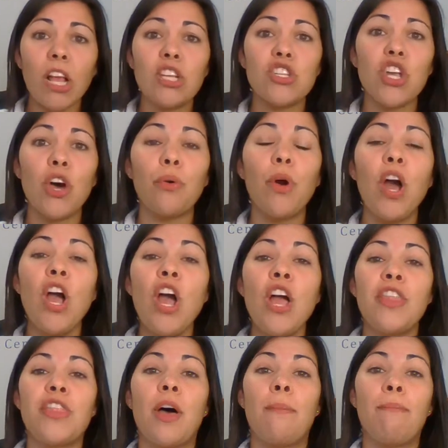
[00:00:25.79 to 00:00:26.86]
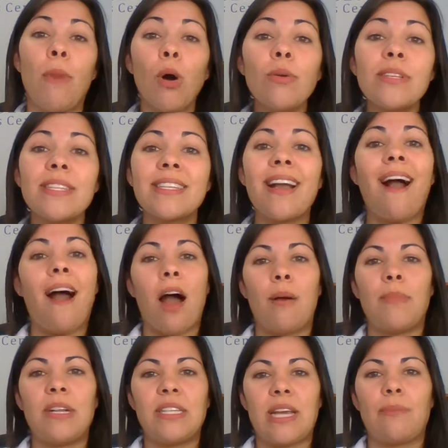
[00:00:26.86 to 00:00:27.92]
So the most
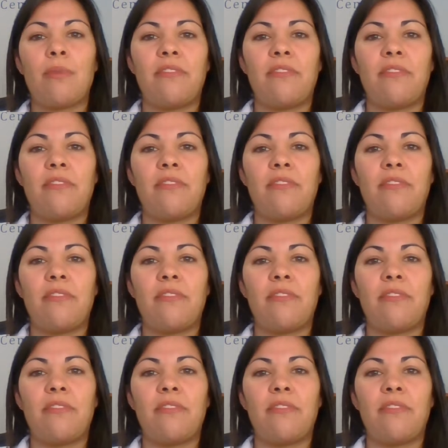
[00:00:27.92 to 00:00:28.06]
common type